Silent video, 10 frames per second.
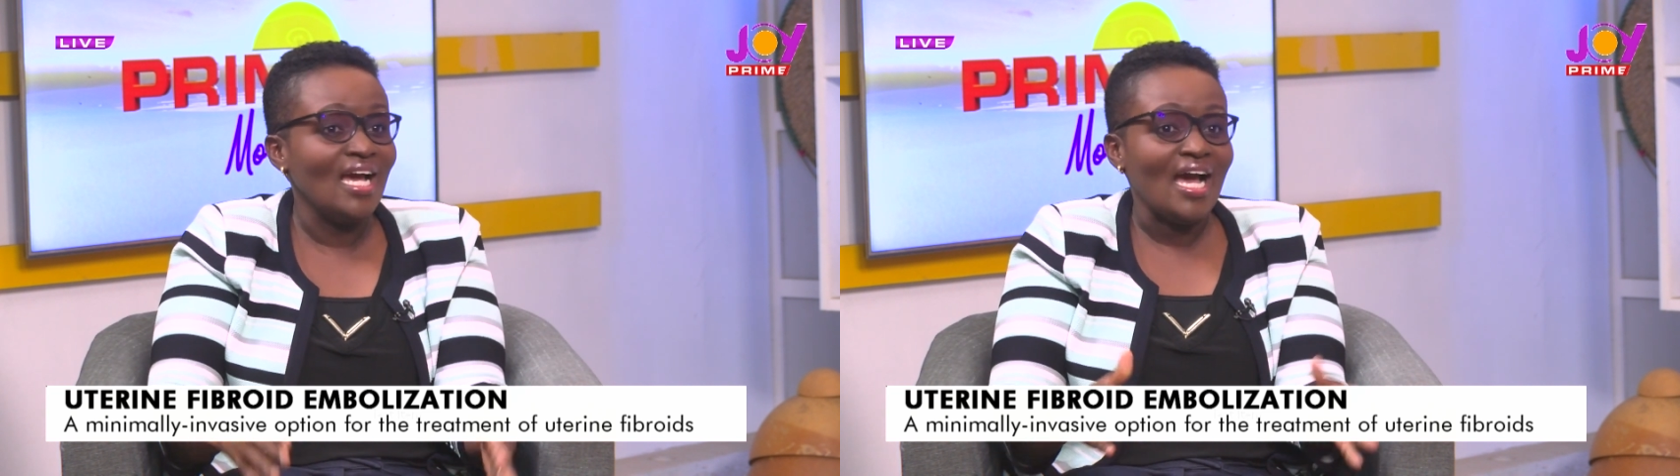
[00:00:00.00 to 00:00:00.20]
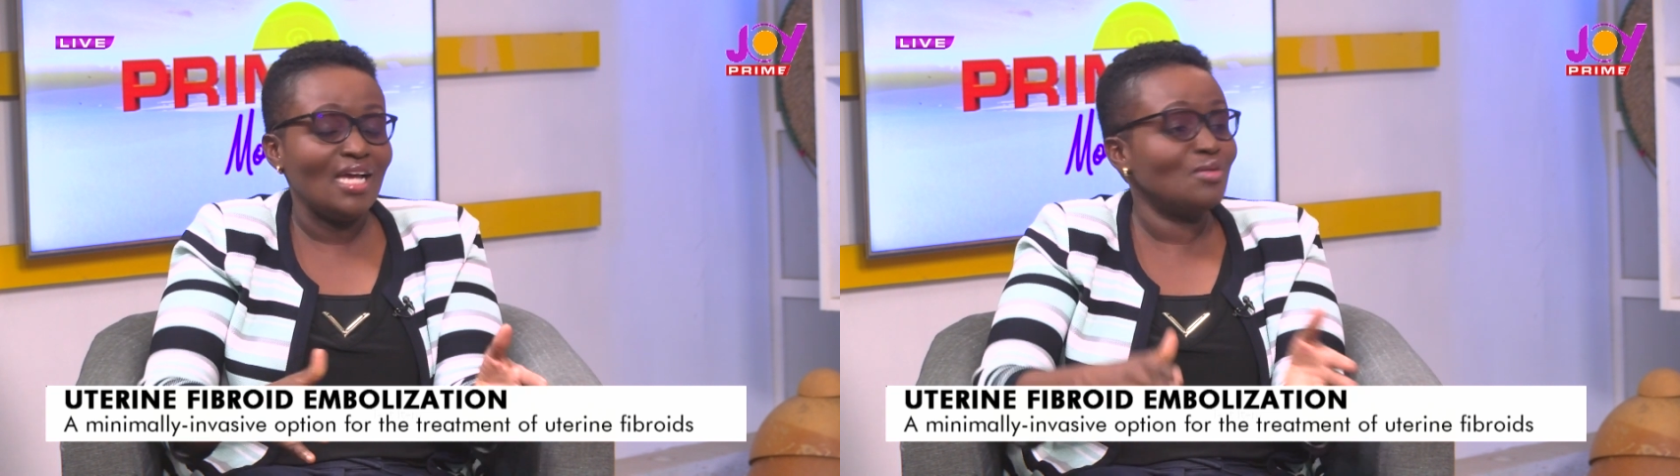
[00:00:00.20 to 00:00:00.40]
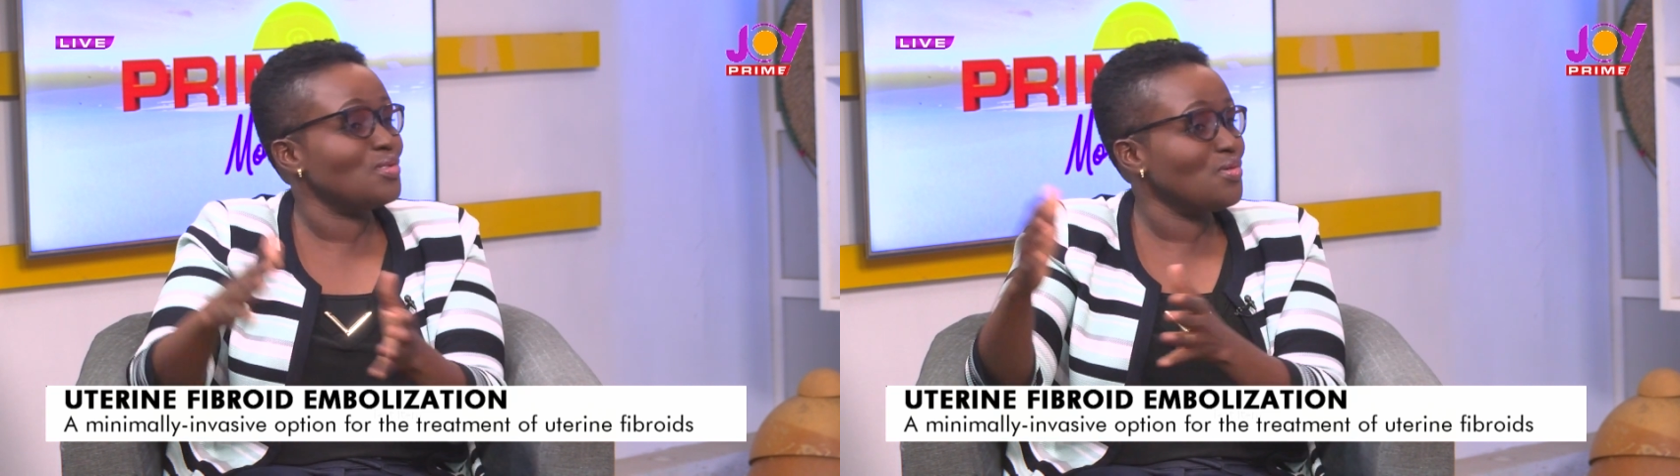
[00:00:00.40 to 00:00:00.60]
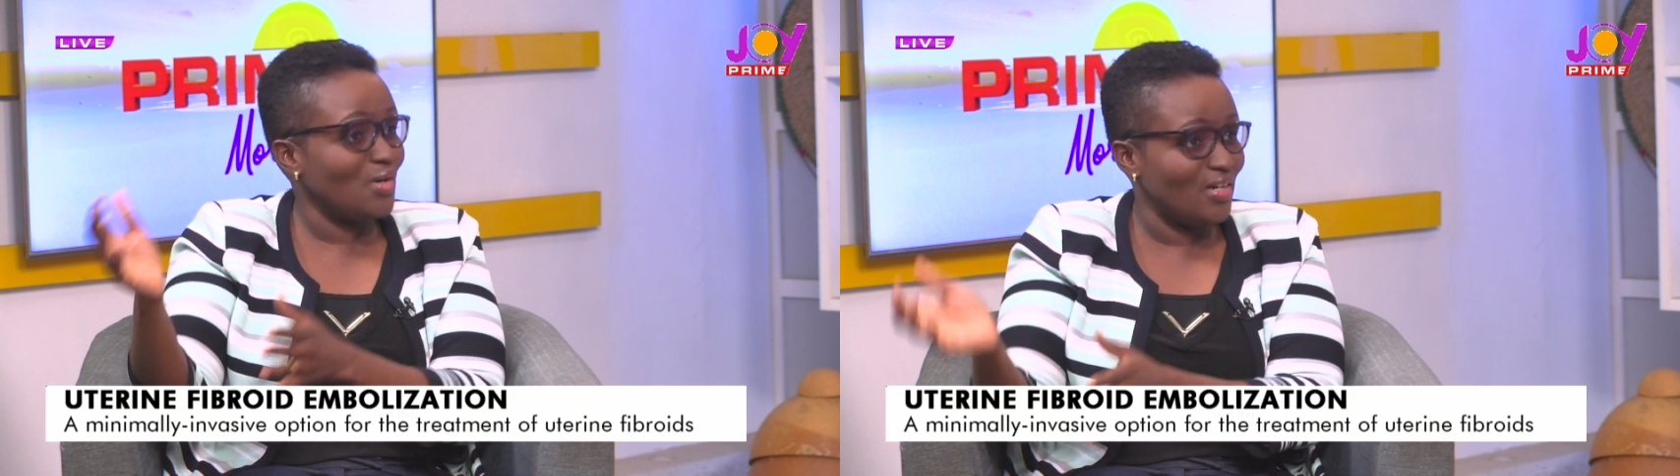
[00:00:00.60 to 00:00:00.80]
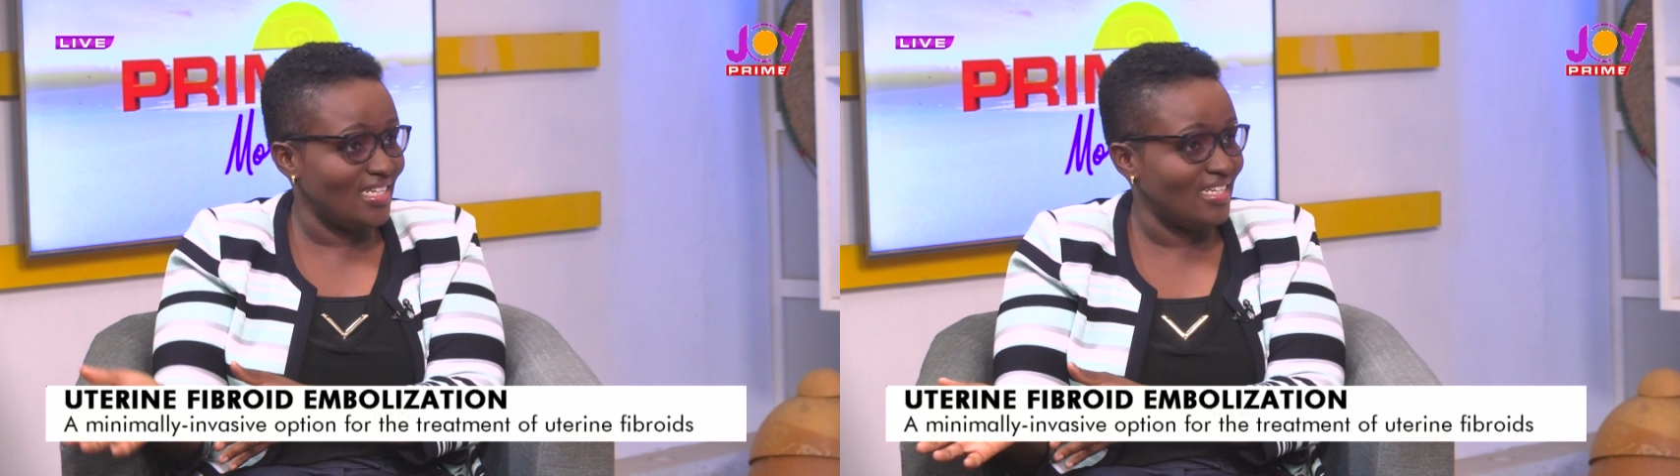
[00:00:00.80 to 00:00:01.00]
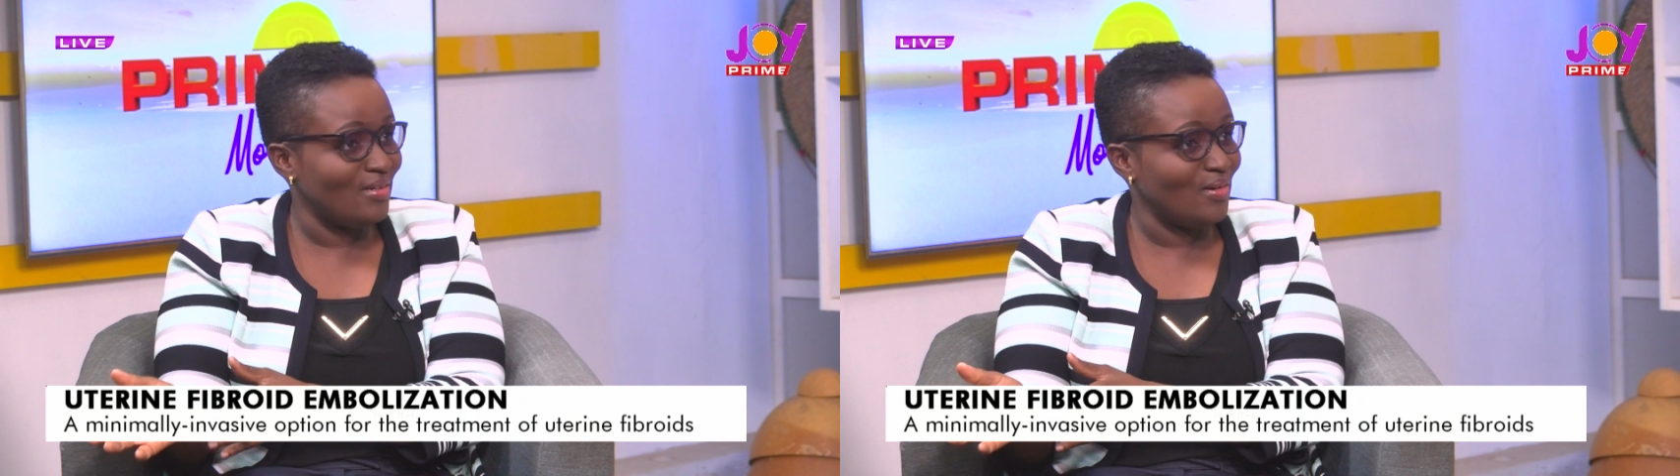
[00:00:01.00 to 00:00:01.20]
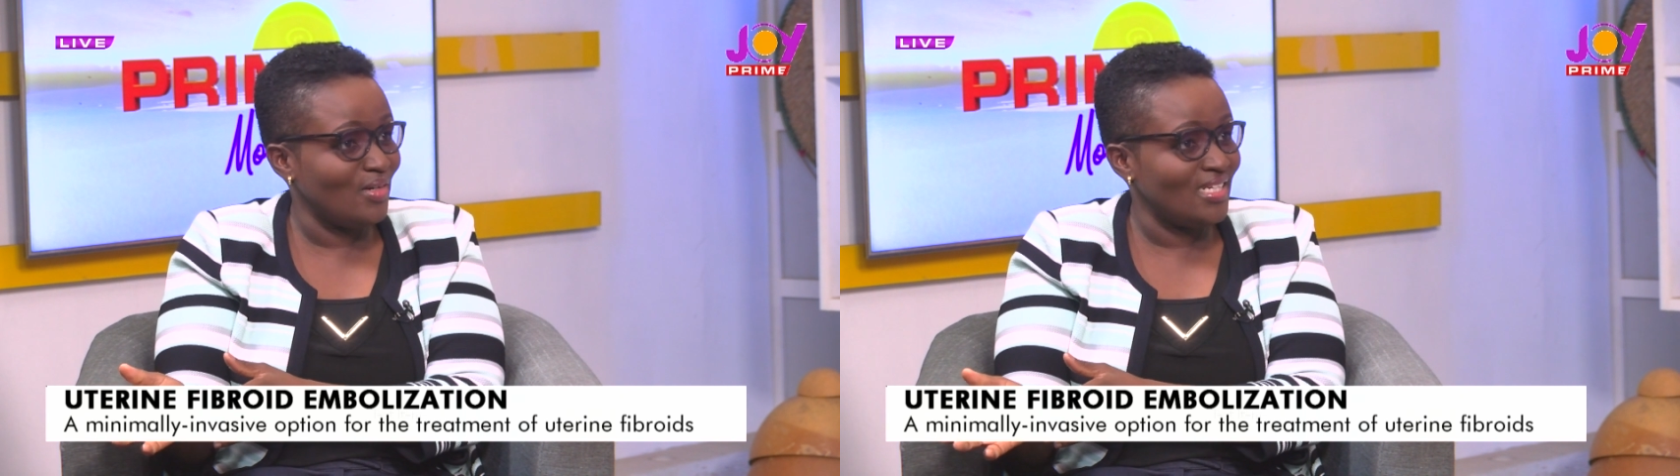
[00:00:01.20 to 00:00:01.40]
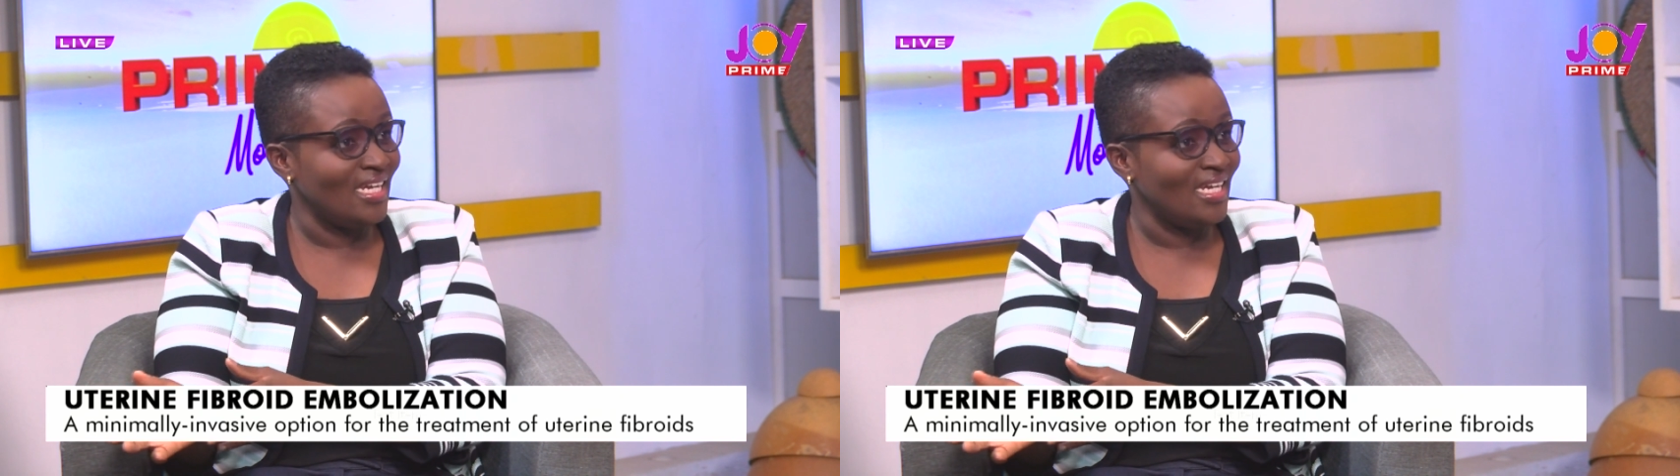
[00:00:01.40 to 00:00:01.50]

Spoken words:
I could go on and on.